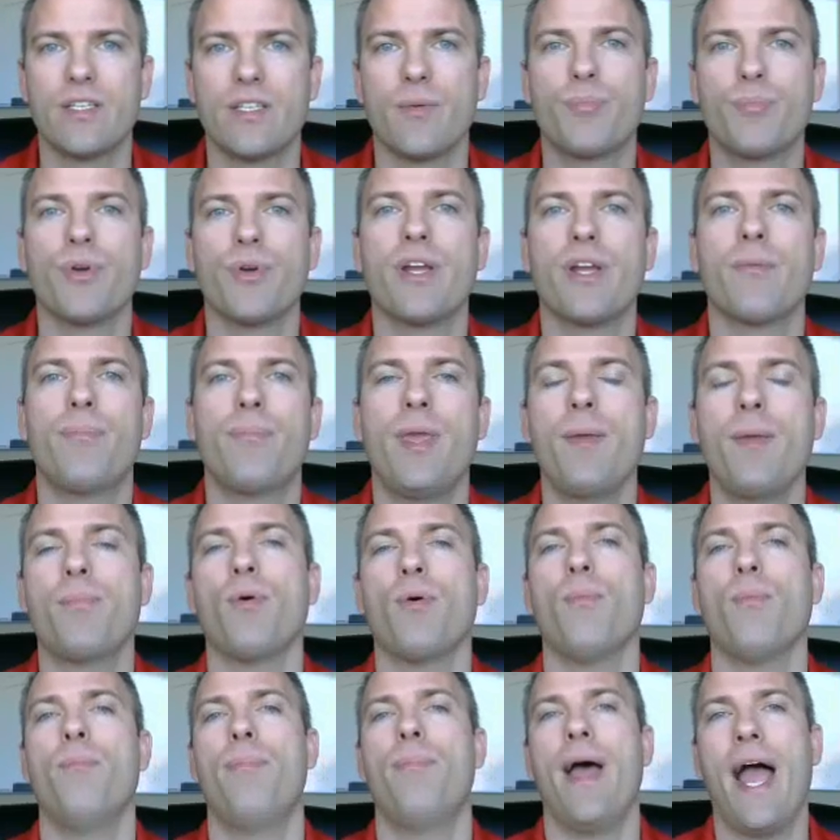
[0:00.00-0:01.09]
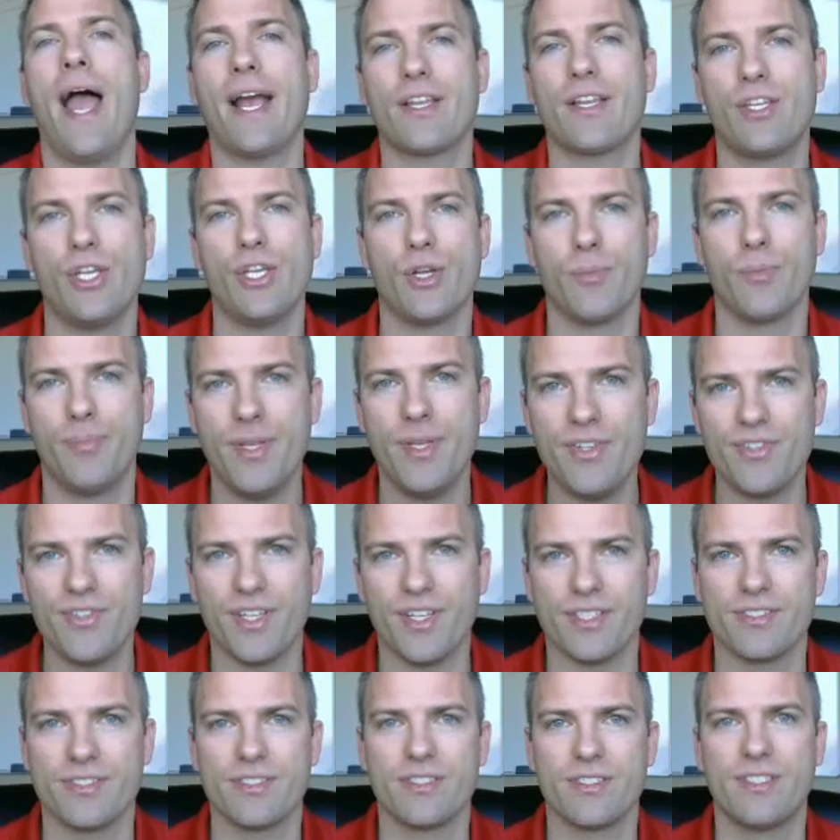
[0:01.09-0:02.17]
to bring people back to your
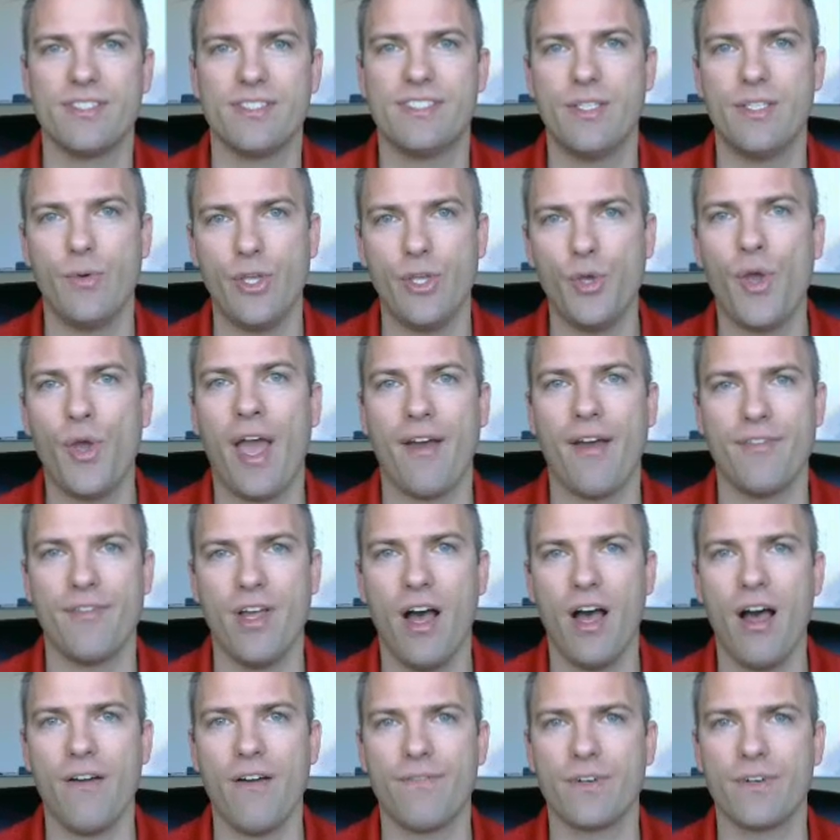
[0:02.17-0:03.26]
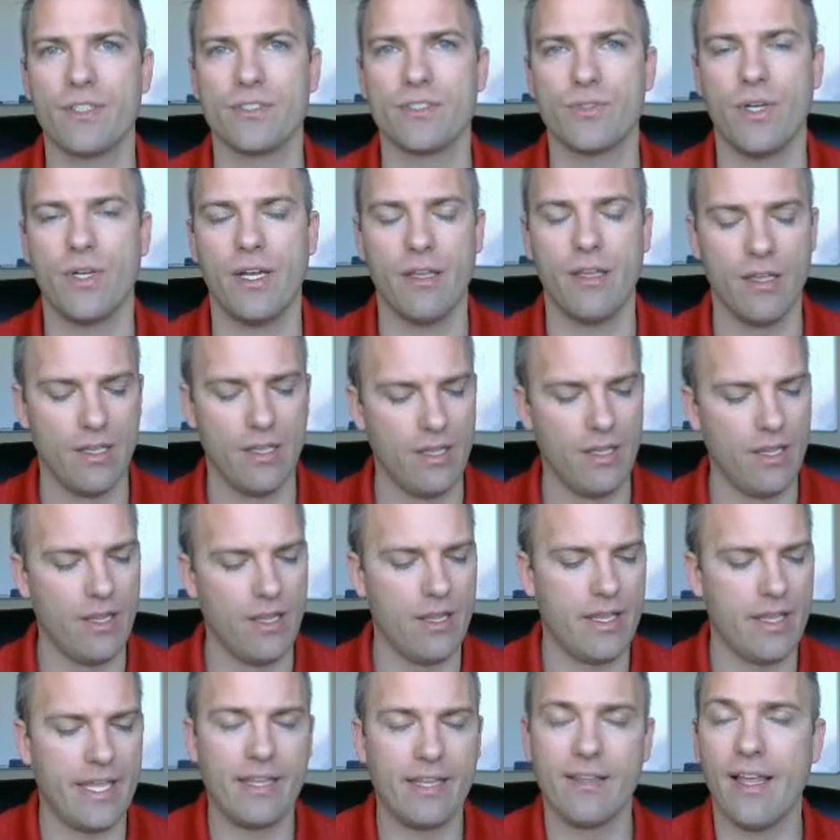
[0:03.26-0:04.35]
business to see what you have to offer. So
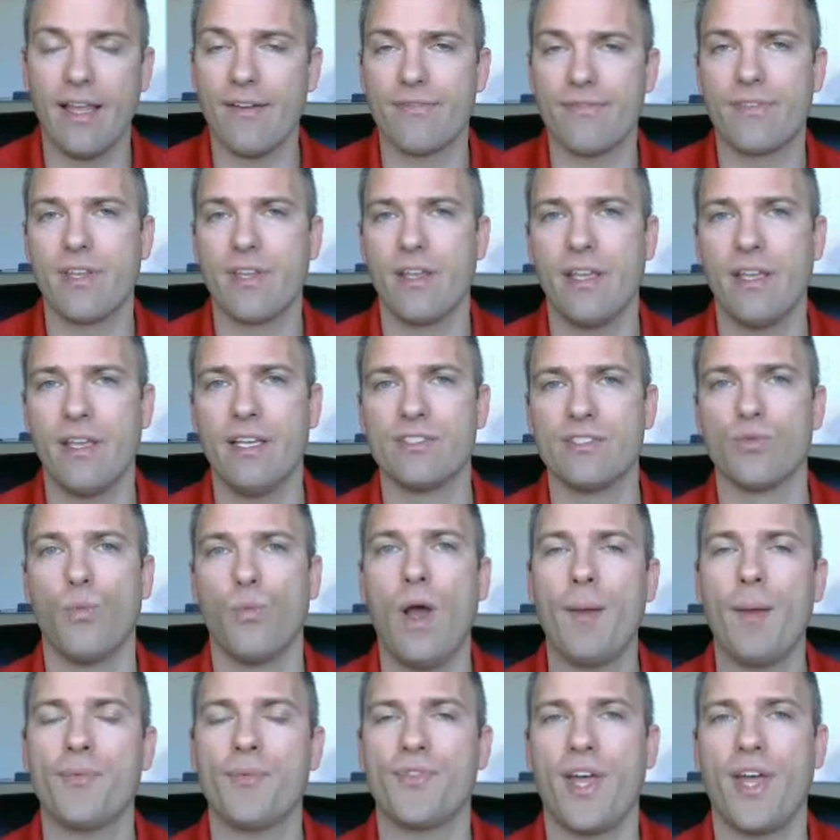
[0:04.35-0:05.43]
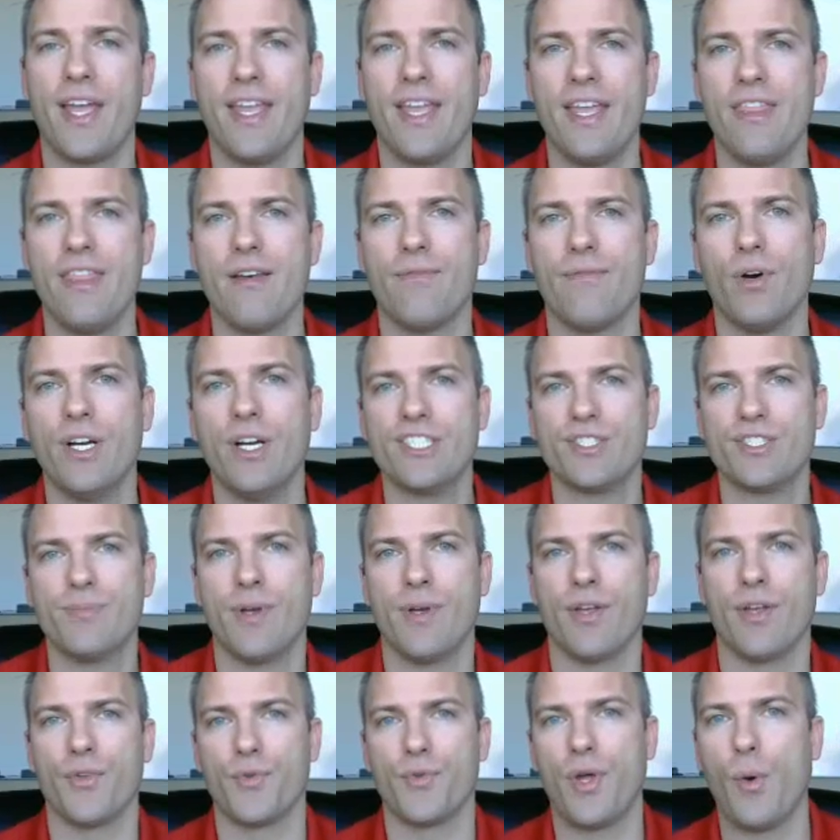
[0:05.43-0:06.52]
he left his website in the
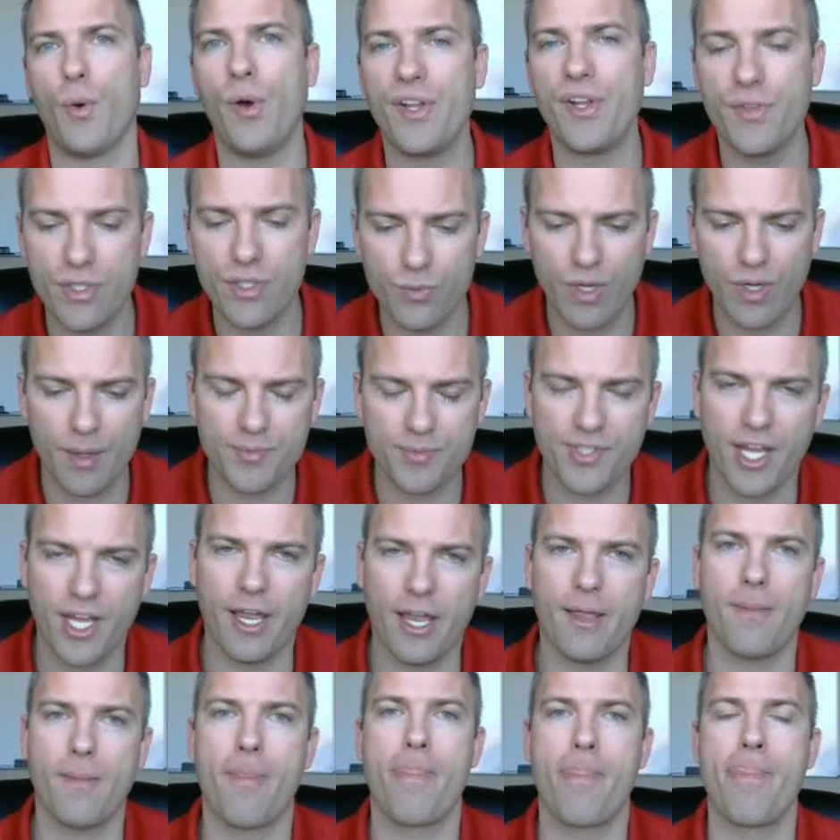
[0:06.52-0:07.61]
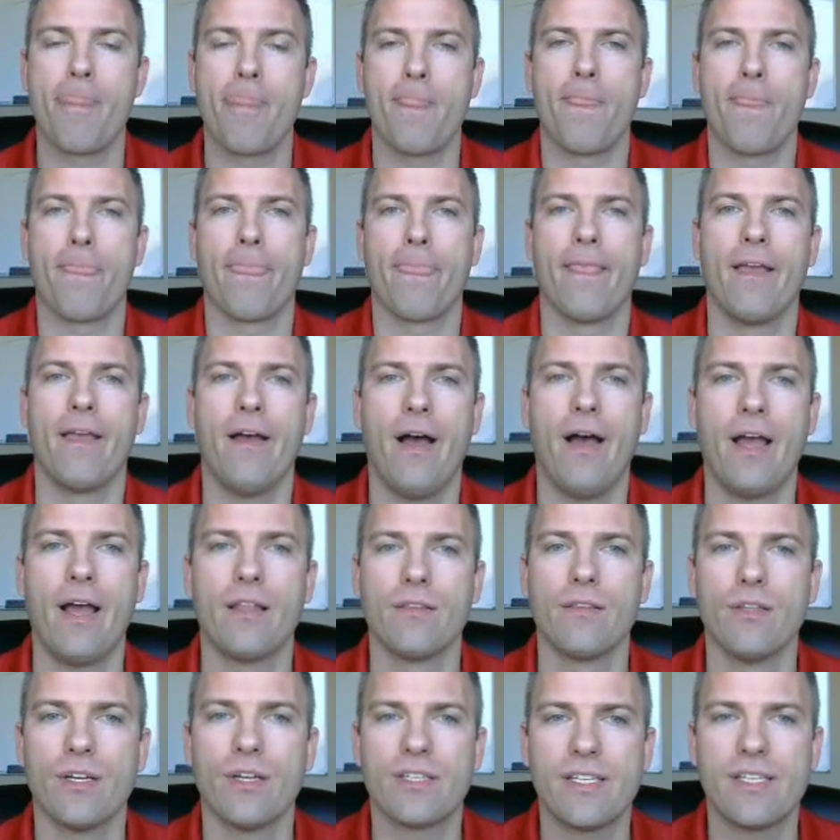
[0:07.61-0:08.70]
voicemail. So I went to his website, I
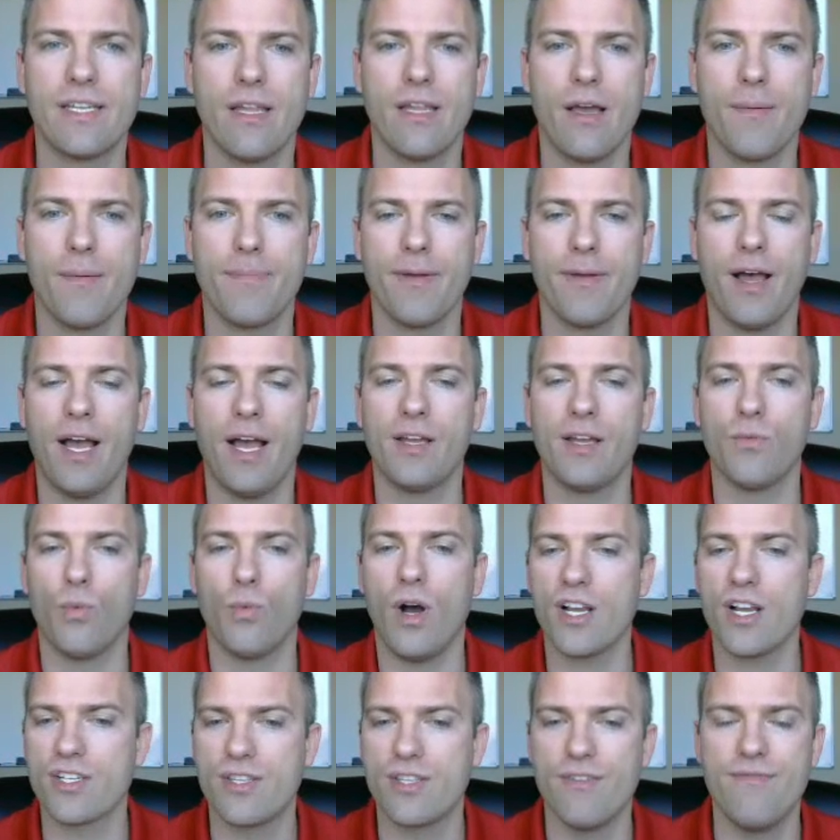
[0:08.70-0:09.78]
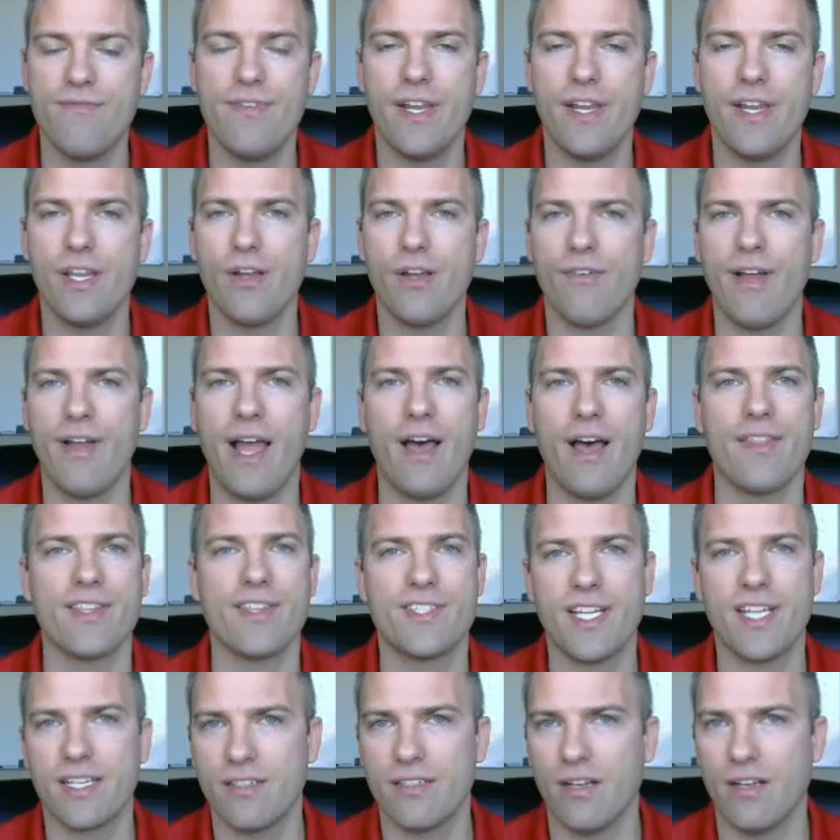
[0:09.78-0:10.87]
looked it up, I watched the video of how this
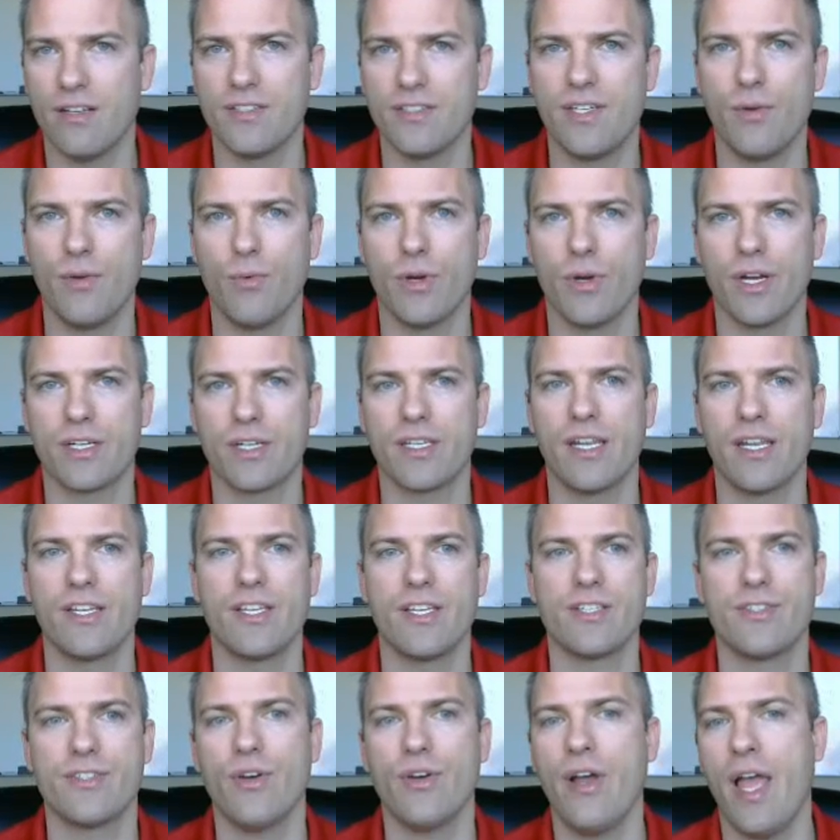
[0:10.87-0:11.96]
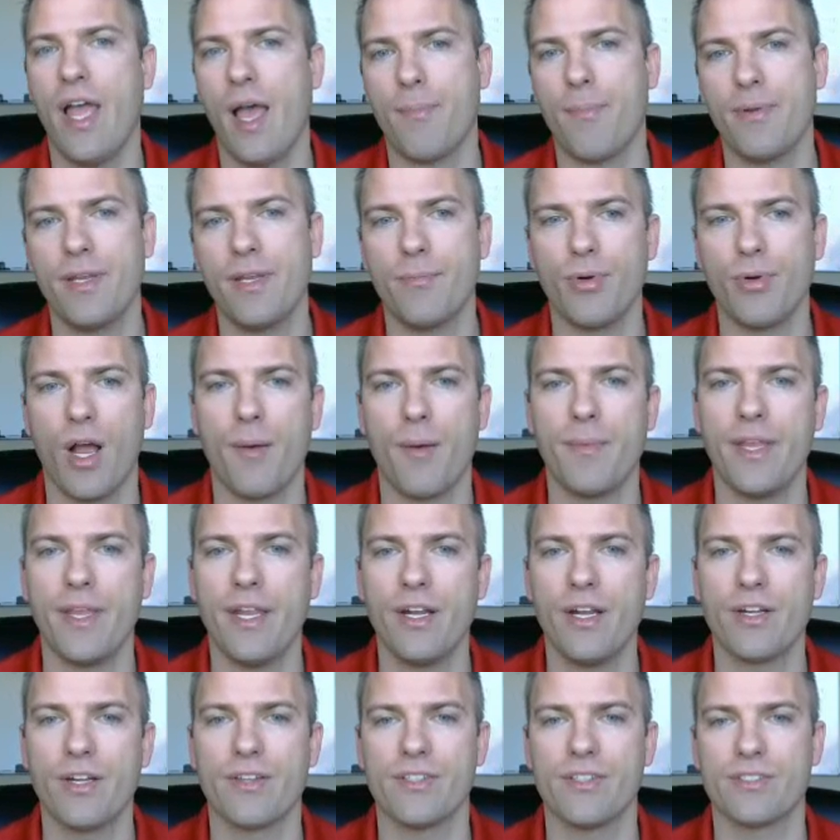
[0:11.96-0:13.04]
technology worked, and it just so happened he brought me
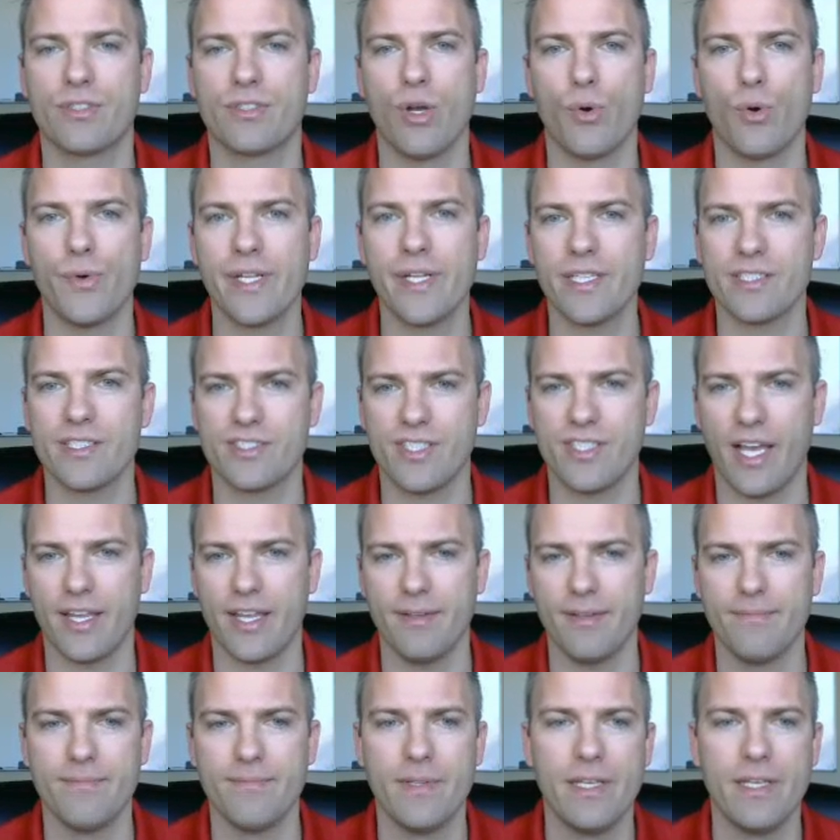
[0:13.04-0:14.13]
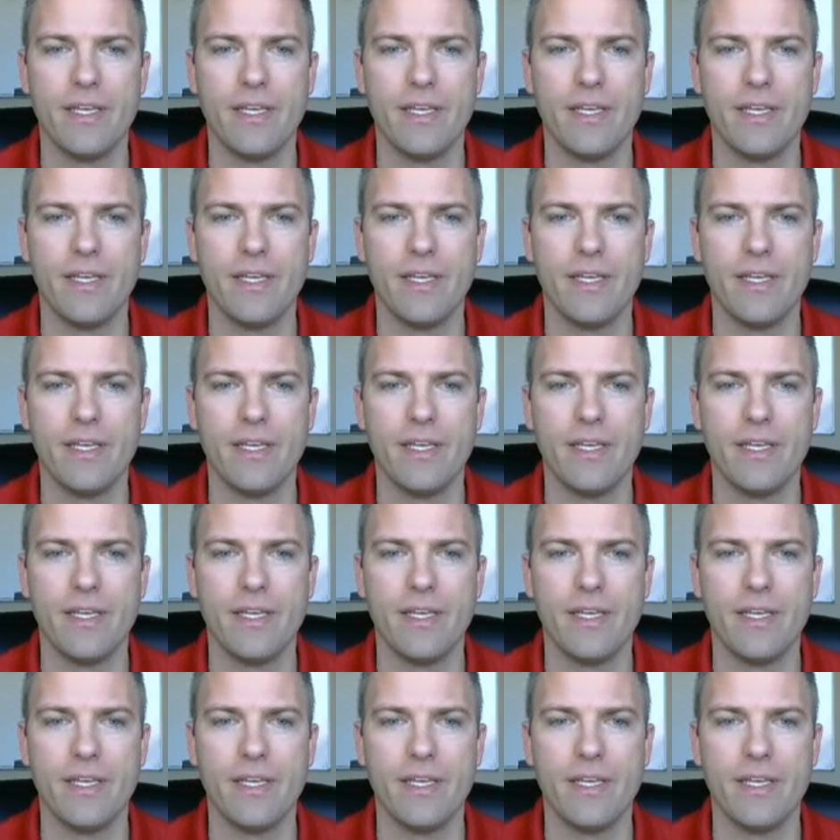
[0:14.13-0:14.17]
here to this GoRingless site.